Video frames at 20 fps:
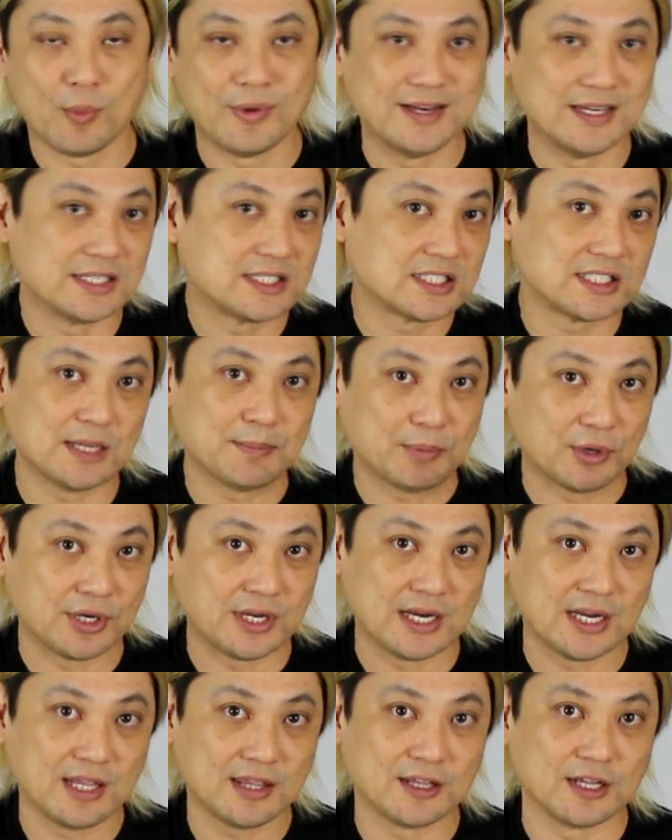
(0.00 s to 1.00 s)
We didn't skip
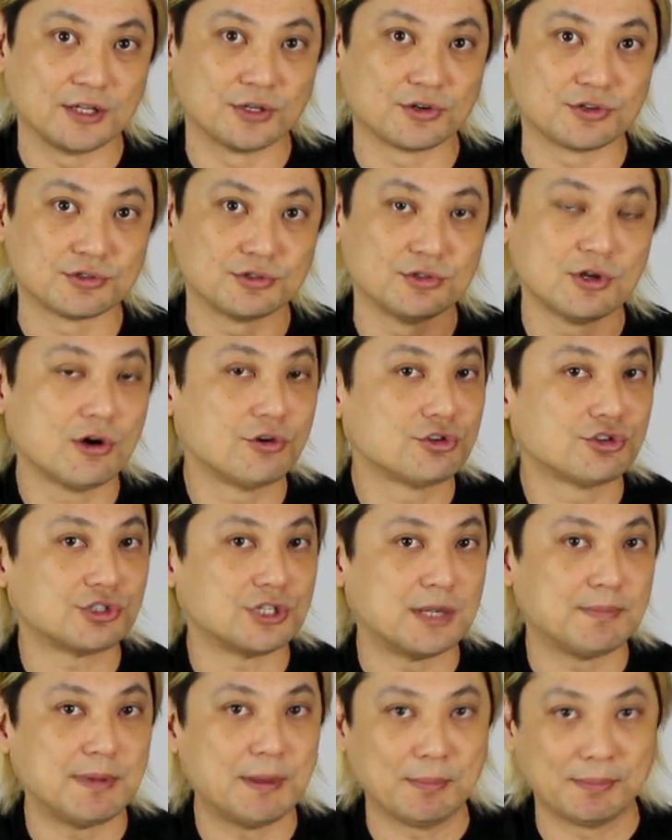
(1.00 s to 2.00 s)
on anything. There's no
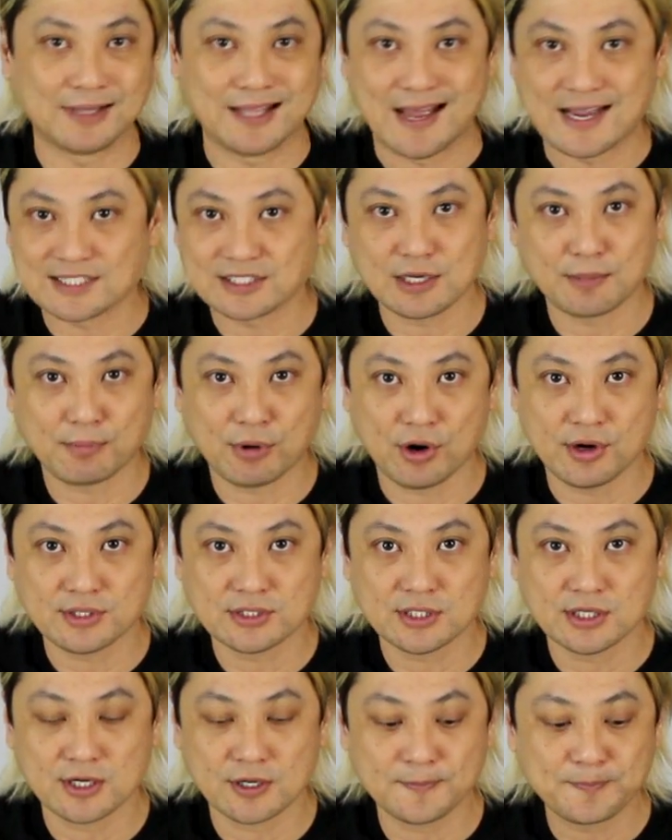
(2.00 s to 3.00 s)
cheapy plastic
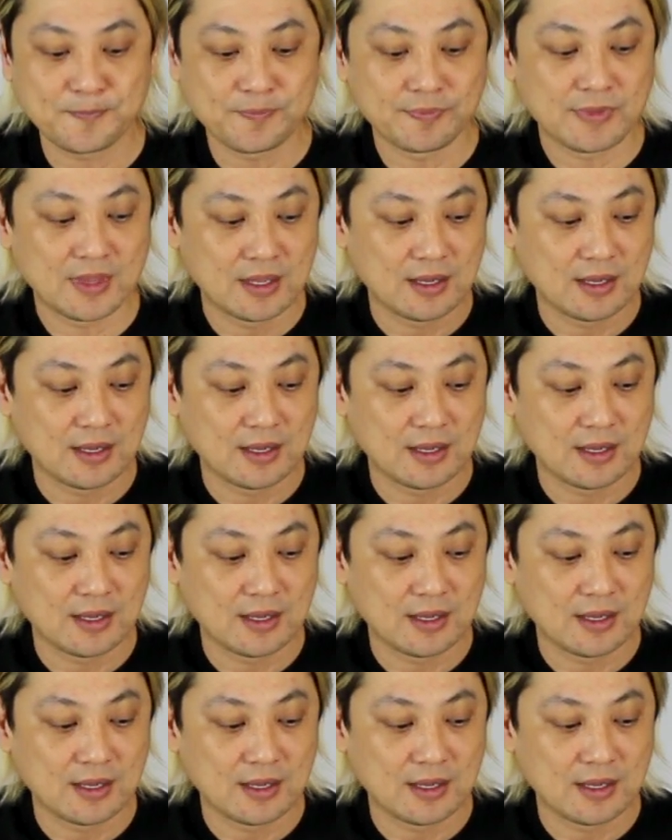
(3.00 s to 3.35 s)
parts here.